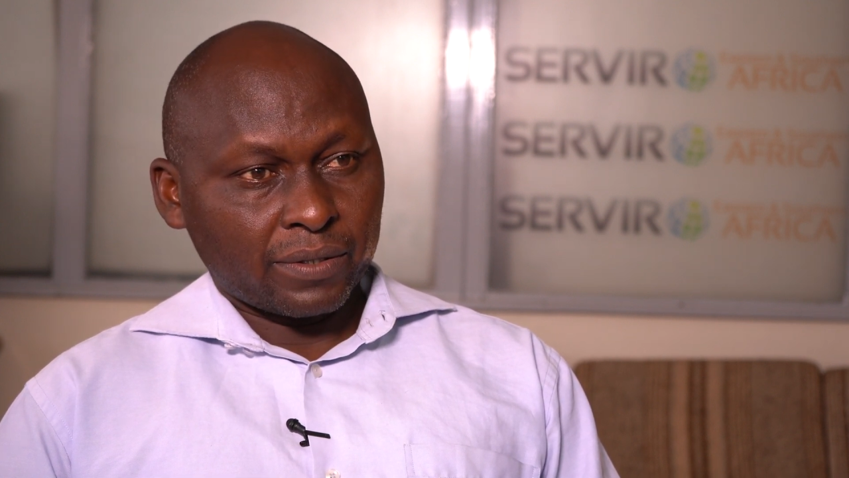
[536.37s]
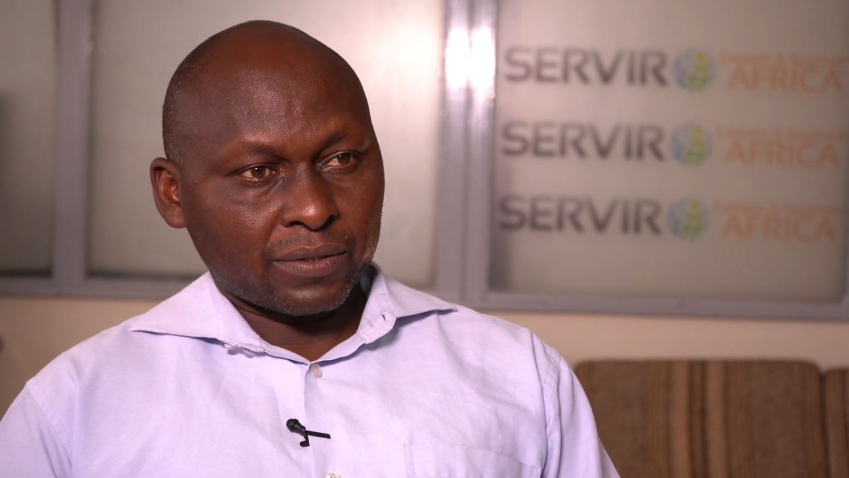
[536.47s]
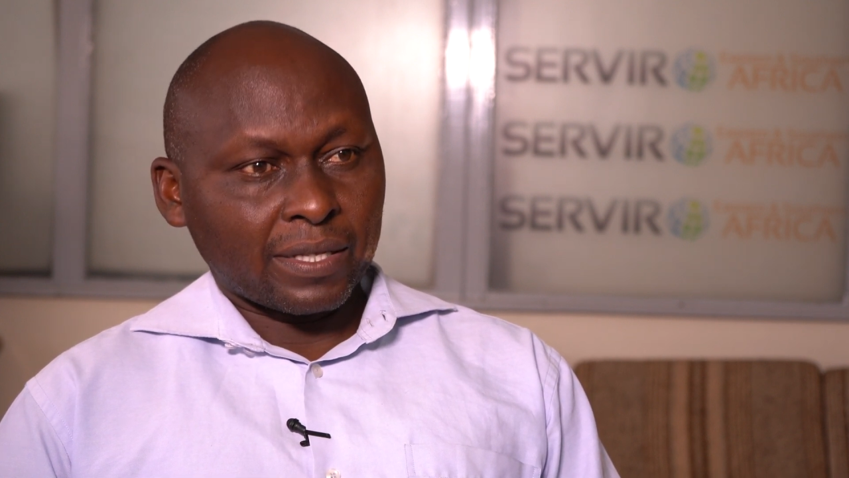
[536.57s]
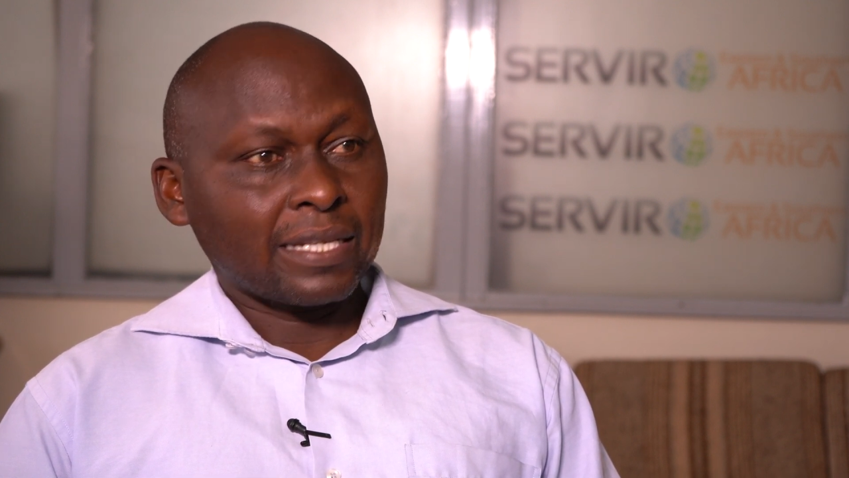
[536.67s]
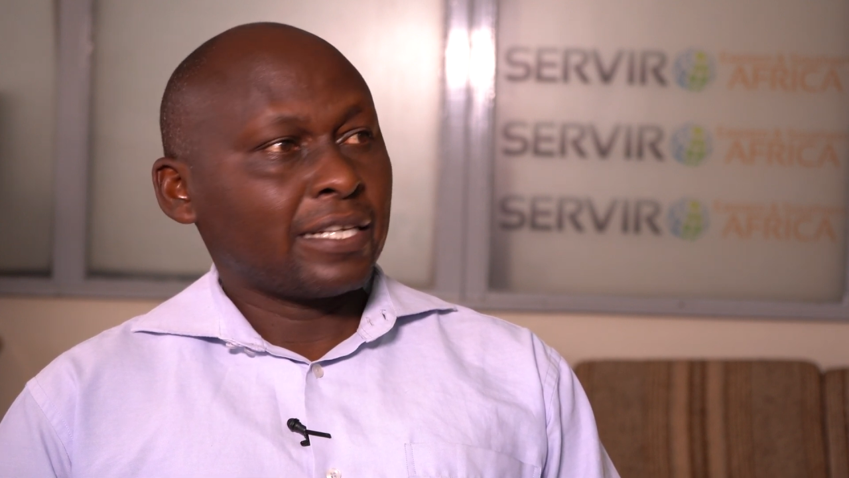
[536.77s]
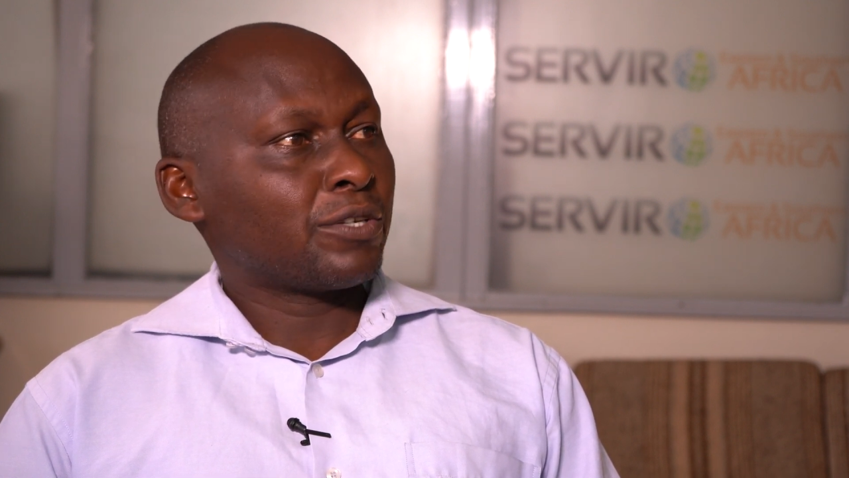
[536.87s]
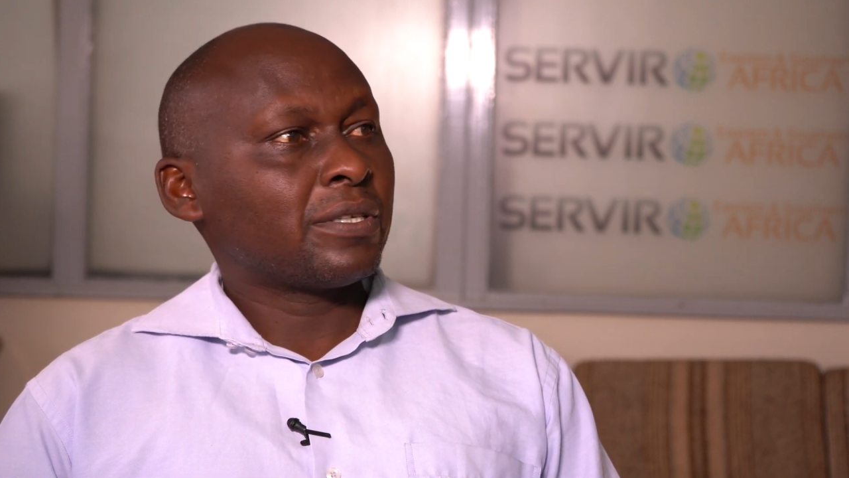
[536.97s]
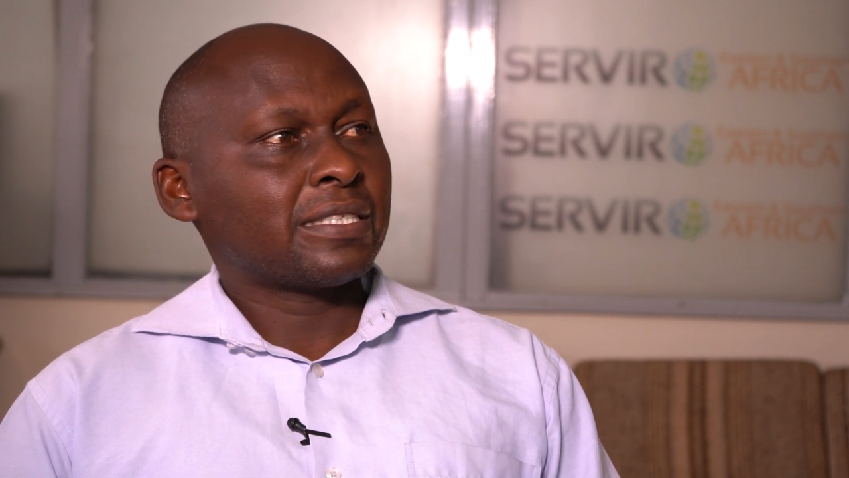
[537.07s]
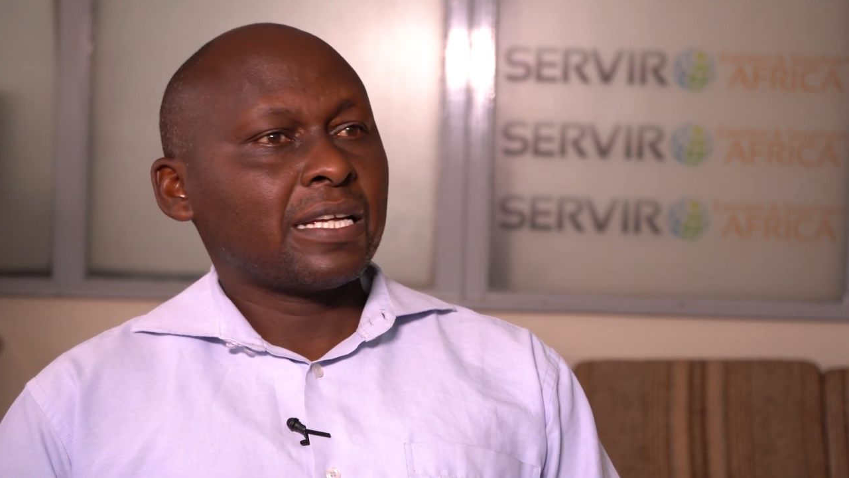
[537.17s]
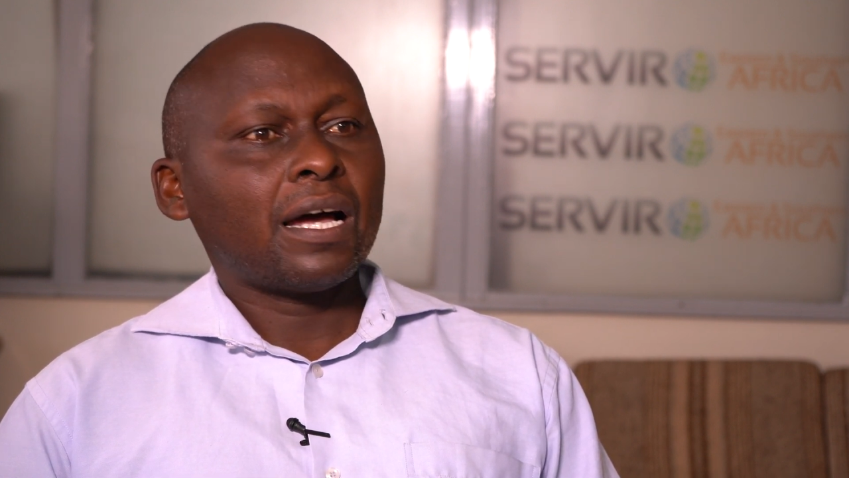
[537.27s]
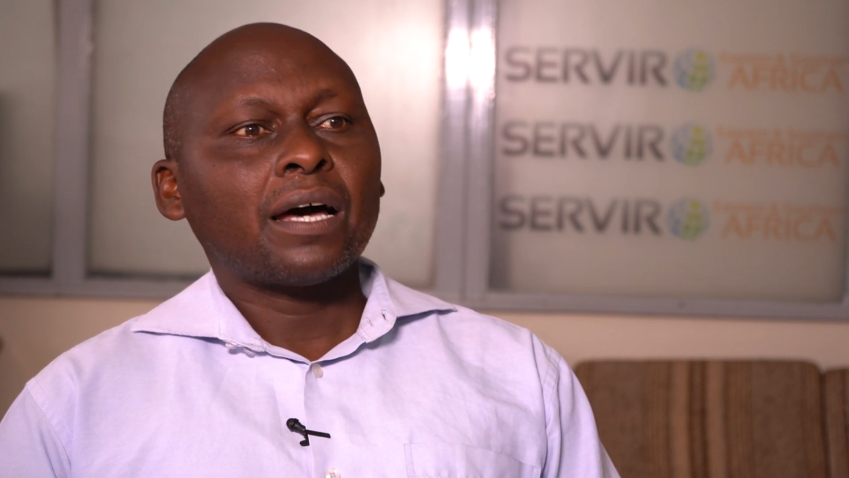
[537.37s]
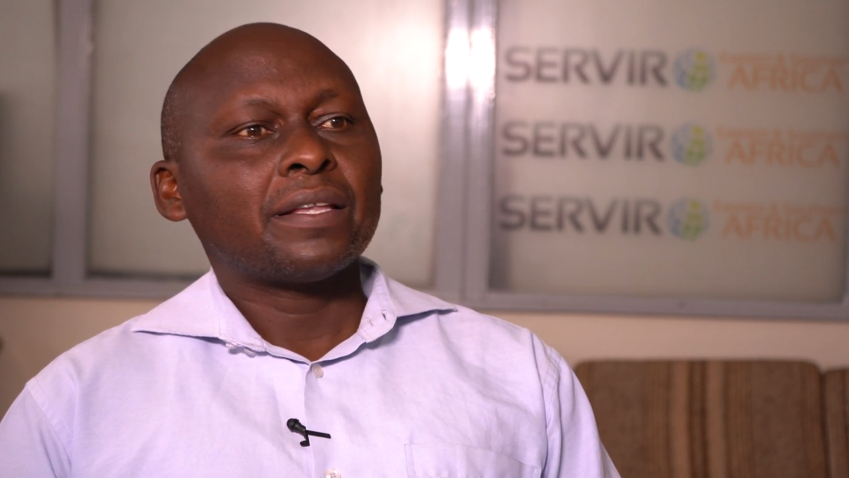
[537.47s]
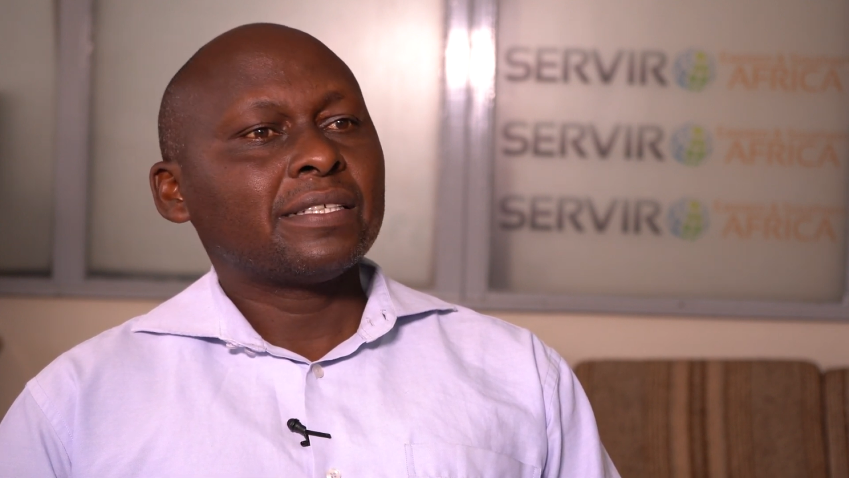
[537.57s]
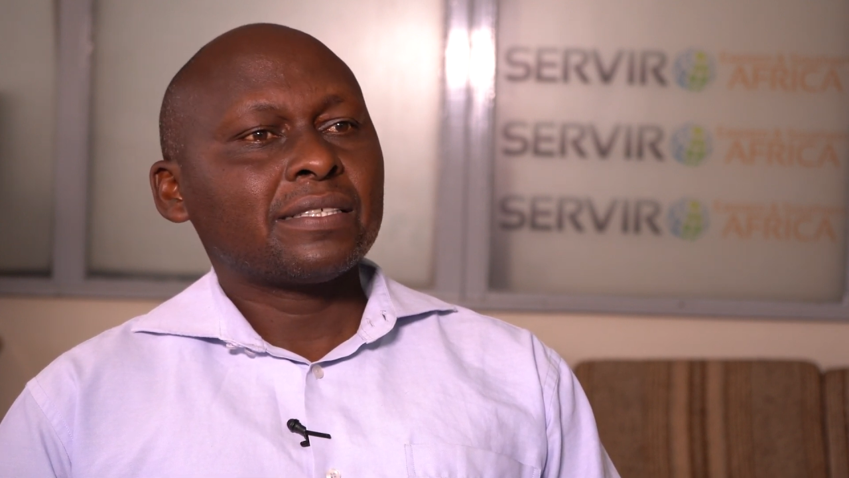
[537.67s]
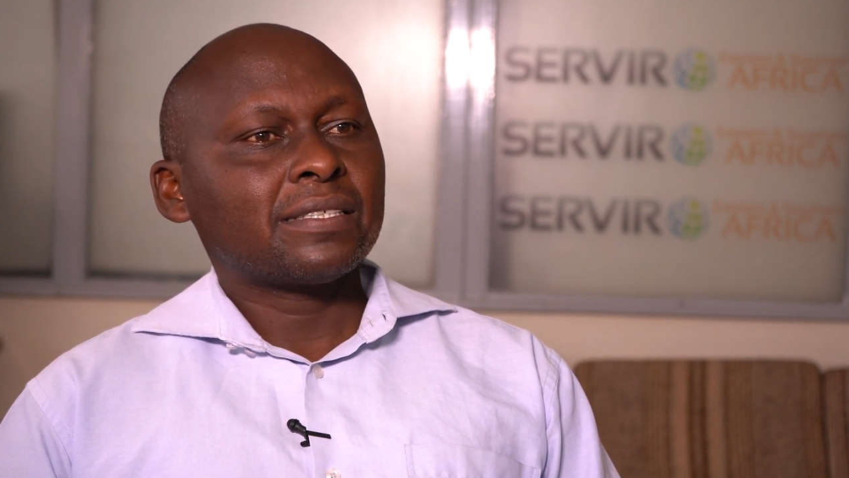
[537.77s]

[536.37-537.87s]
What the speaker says: so that they don't say, this